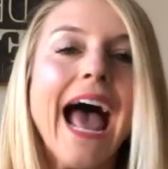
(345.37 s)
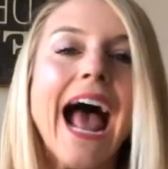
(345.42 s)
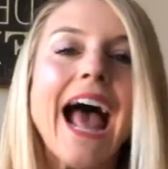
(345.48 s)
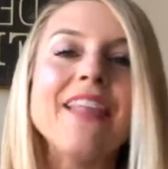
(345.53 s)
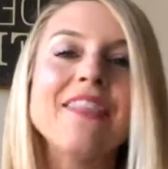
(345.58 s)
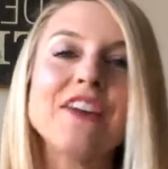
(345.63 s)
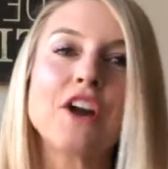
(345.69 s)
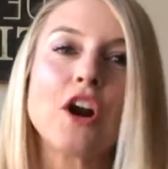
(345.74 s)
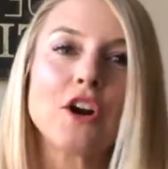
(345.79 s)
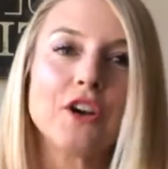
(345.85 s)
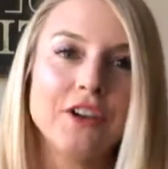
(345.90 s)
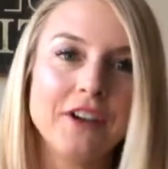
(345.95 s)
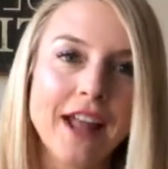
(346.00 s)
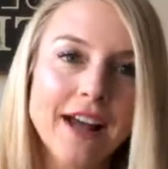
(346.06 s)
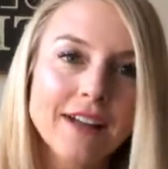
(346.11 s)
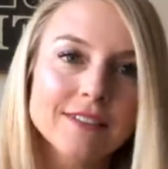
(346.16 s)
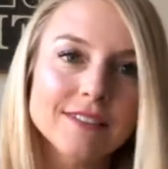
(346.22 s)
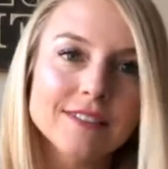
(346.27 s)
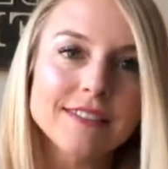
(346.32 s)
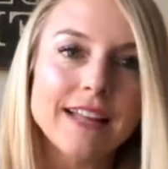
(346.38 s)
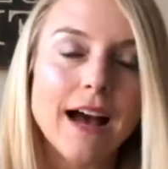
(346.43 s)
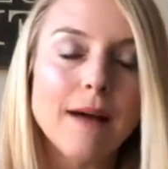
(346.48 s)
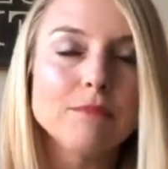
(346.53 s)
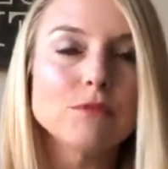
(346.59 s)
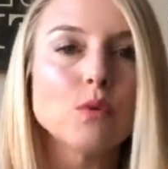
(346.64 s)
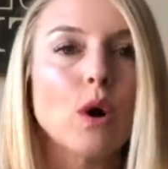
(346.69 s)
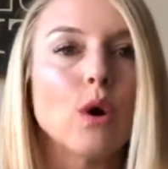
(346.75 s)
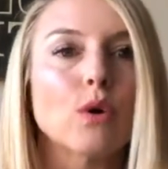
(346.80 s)
And then our next
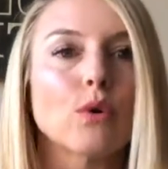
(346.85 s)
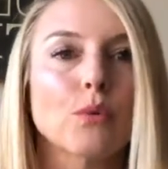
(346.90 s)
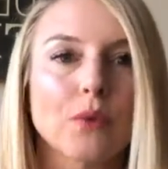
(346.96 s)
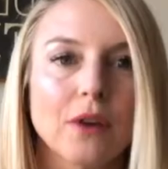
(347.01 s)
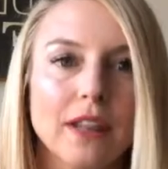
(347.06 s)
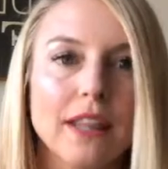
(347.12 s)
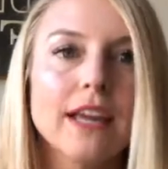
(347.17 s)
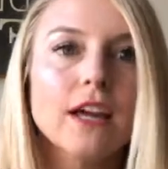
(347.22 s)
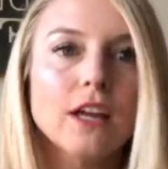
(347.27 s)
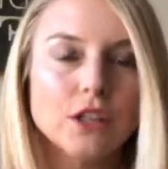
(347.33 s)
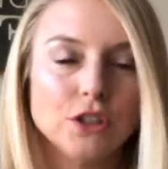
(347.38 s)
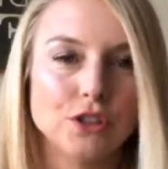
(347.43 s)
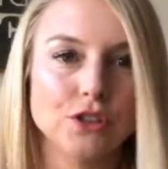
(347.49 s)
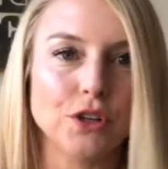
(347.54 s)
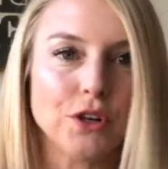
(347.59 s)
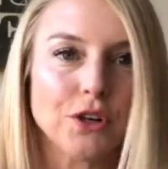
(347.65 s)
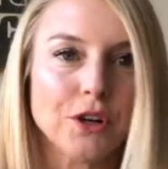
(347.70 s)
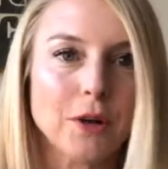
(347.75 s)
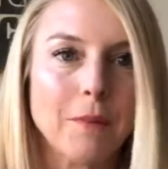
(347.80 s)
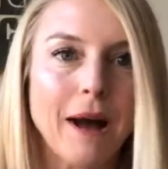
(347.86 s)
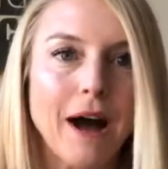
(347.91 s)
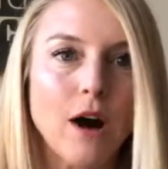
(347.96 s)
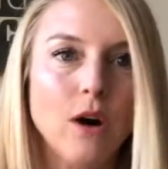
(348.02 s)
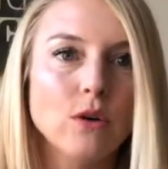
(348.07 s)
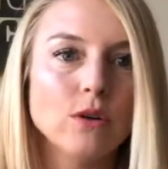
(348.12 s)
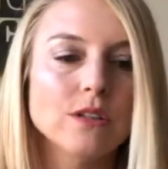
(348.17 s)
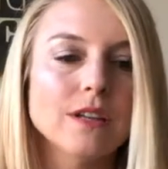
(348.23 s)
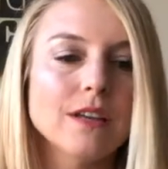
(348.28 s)
steps, what we're really concerned
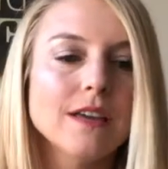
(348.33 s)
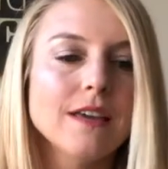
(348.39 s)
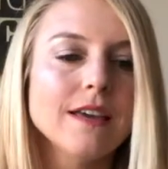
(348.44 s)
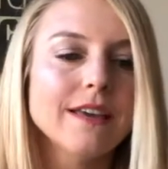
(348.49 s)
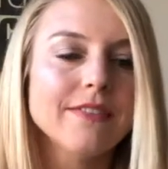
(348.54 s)
about,